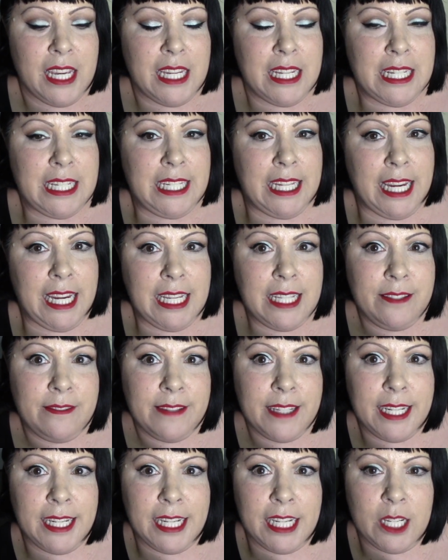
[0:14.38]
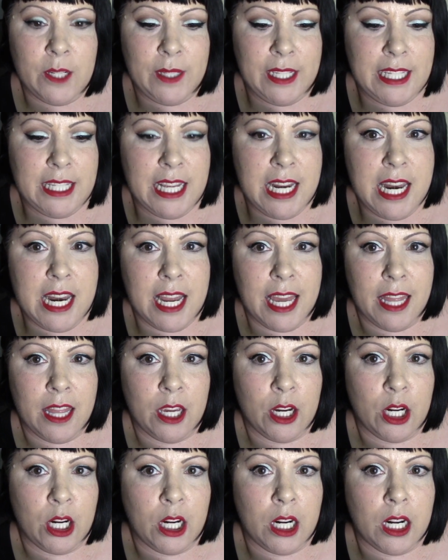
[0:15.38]
Today's video is
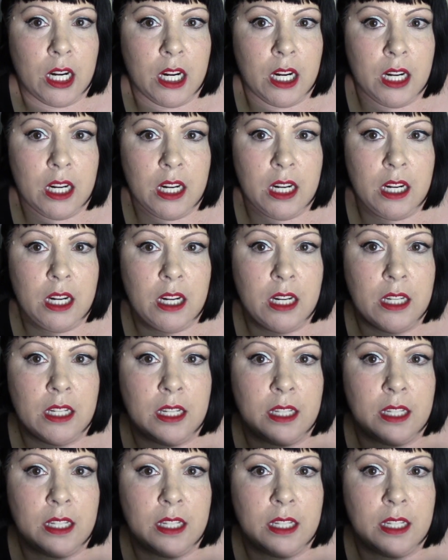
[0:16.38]
another